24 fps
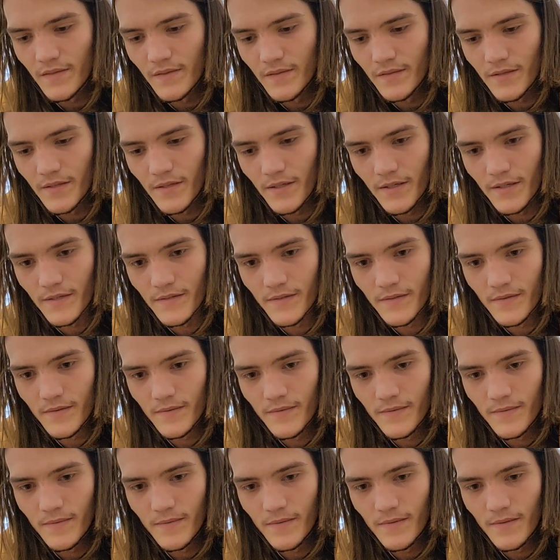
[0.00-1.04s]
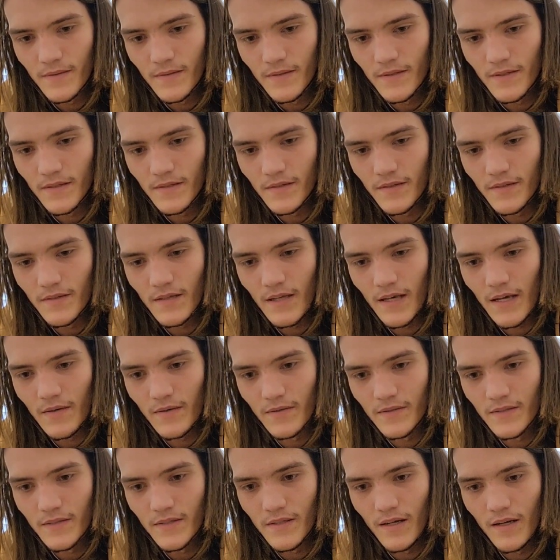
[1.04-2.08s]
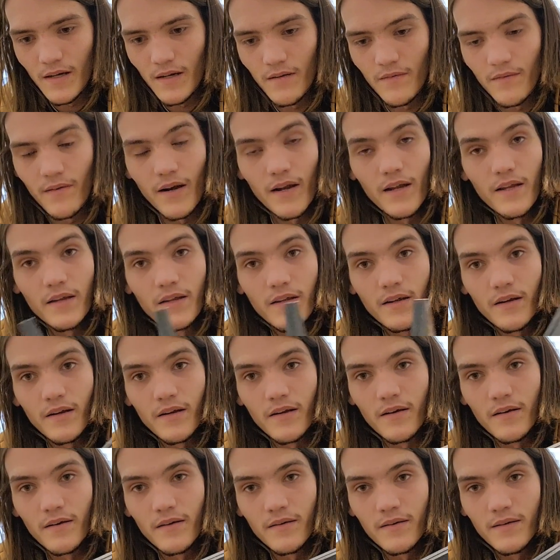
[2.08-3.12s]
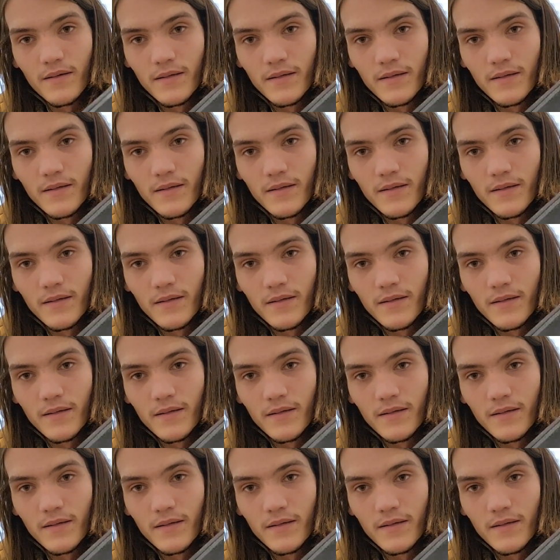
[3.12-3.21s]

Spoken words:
is how it's done right here.